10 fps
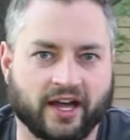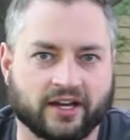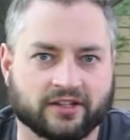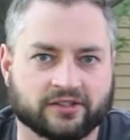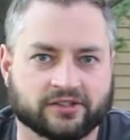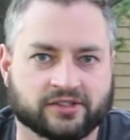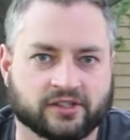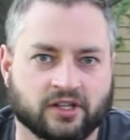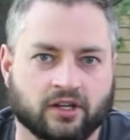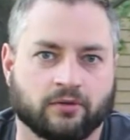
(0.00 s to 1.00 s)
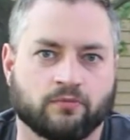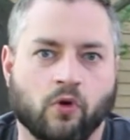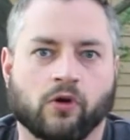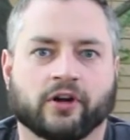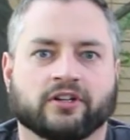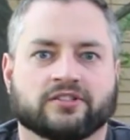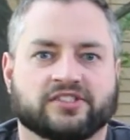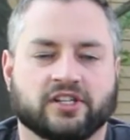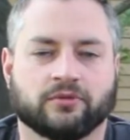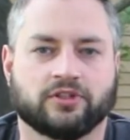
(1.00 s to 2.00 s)
as more
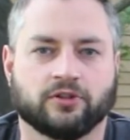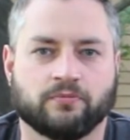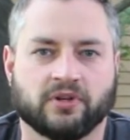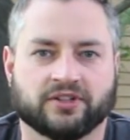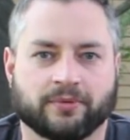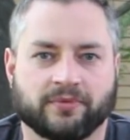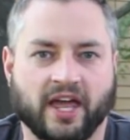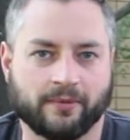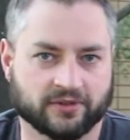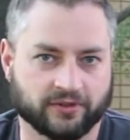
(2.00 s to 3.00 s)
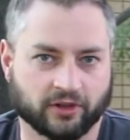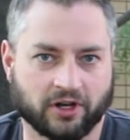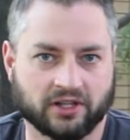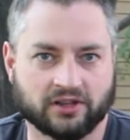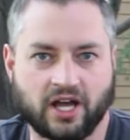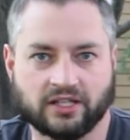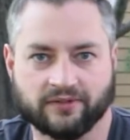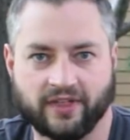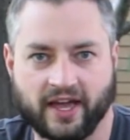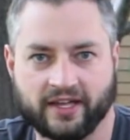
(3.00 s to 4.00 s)
CO2 builds up in the atmosphere, a lot
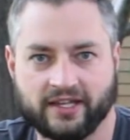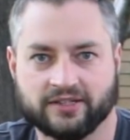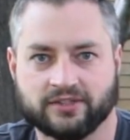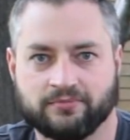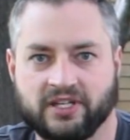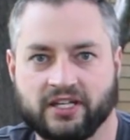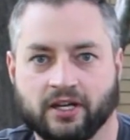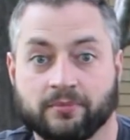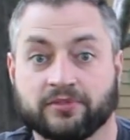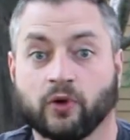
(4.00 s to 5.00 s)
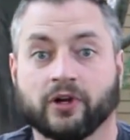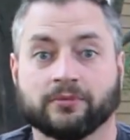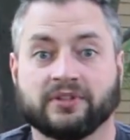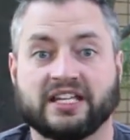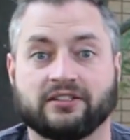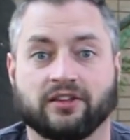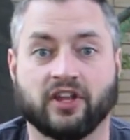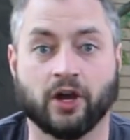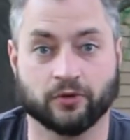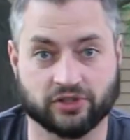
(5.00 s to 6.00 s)
of that is being absorbed into
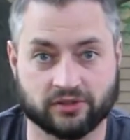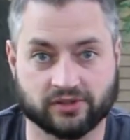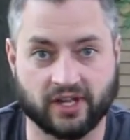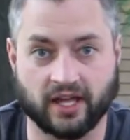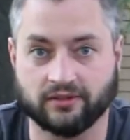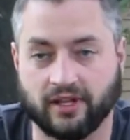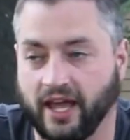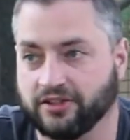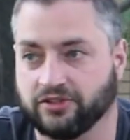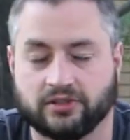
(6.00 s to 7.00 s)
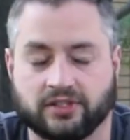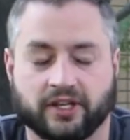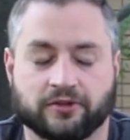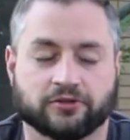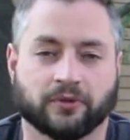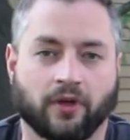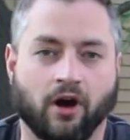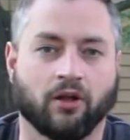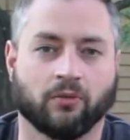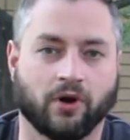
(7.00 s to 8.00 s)
the oceans. And actually, to tell you the truth,
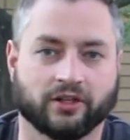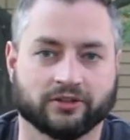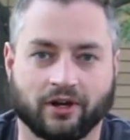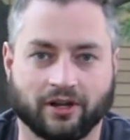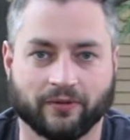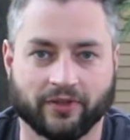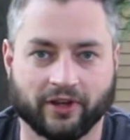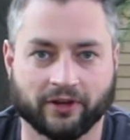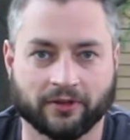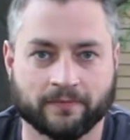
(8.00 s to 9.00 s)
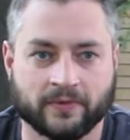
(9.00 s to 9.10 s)
all water all over the earth.